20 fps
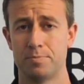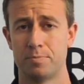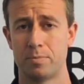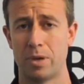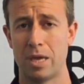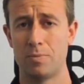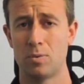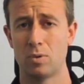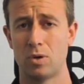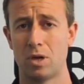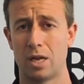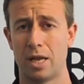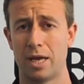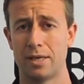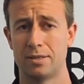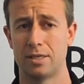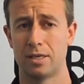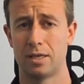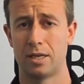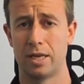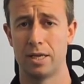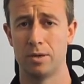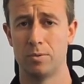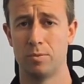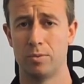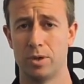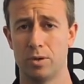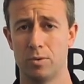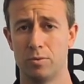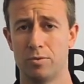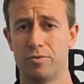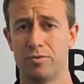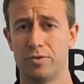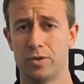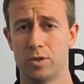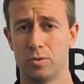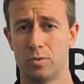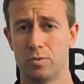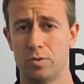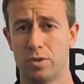People classically will
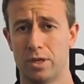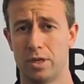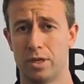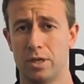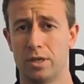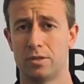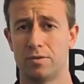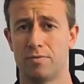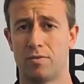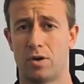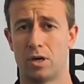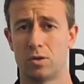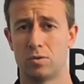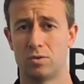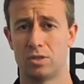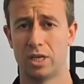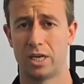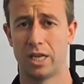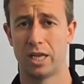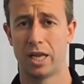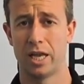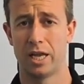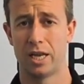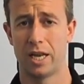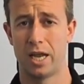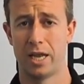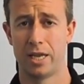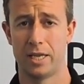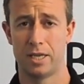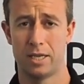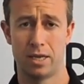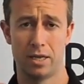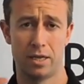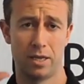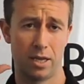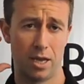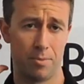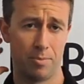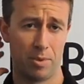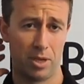feel the cervicalgenic headache
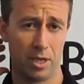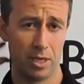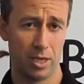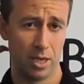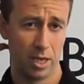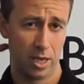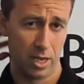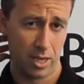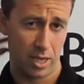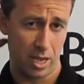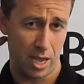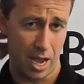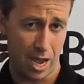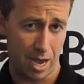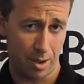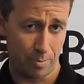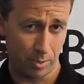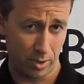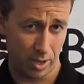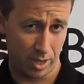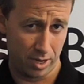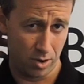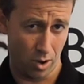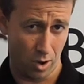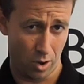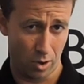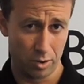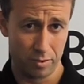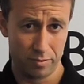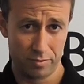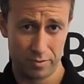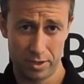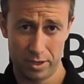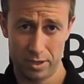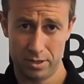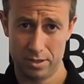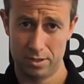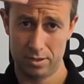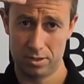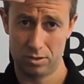coming up and
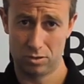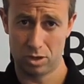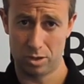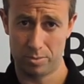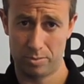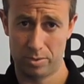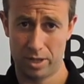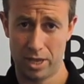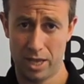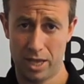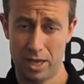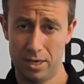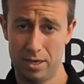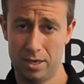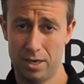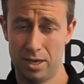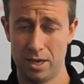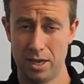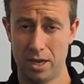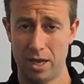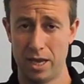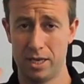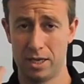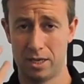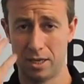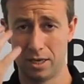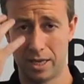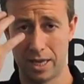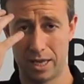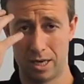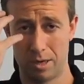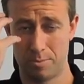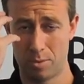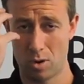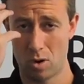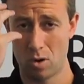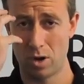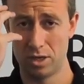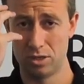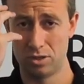over the top of the head, and you can get it
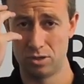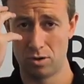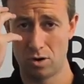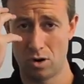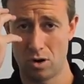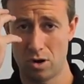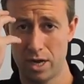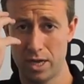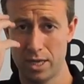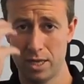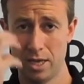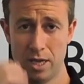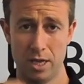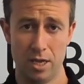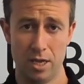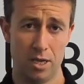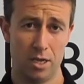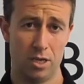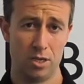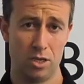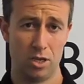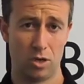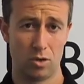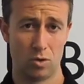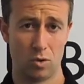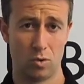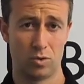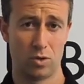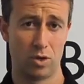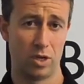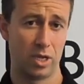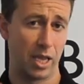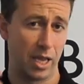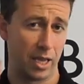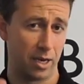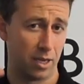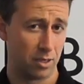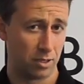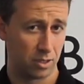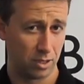behind your eye. You can also
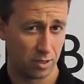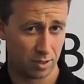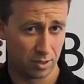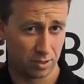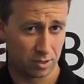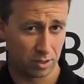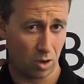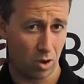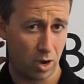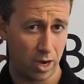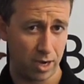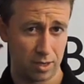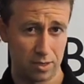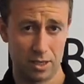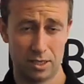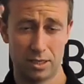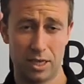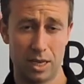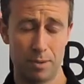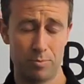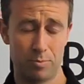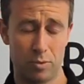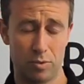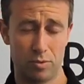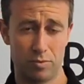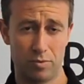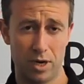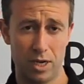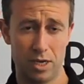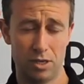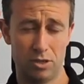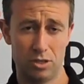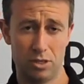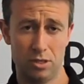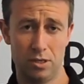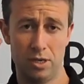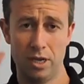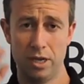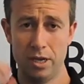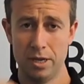get it to the side in the temporal
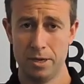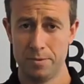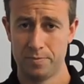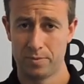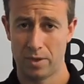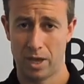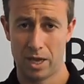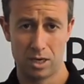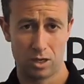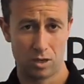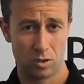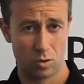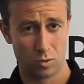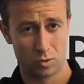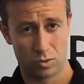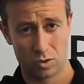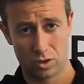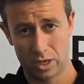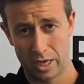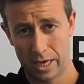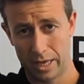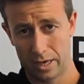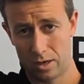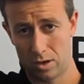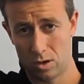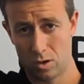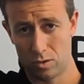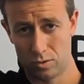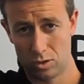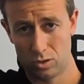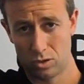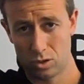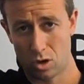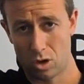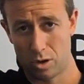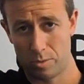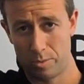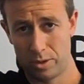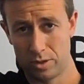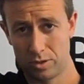region, and you can also get it on the
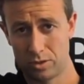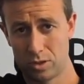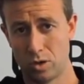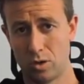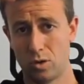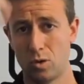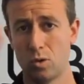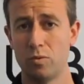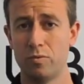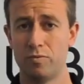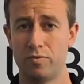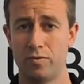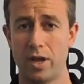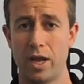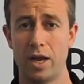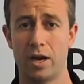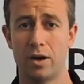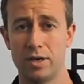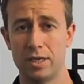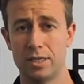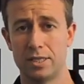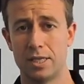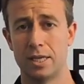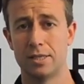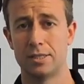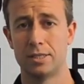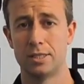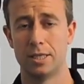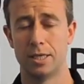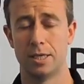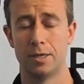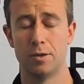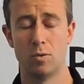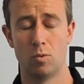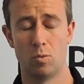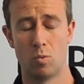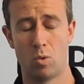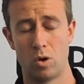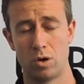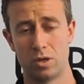top. So it all varies as to
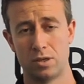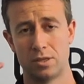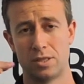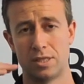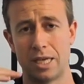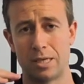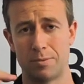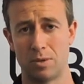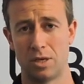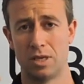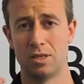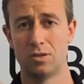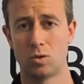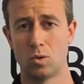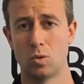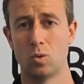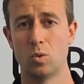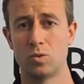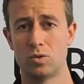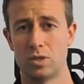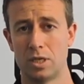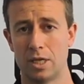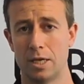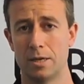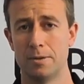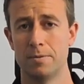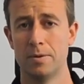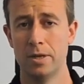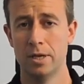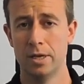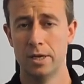what segment is causing it.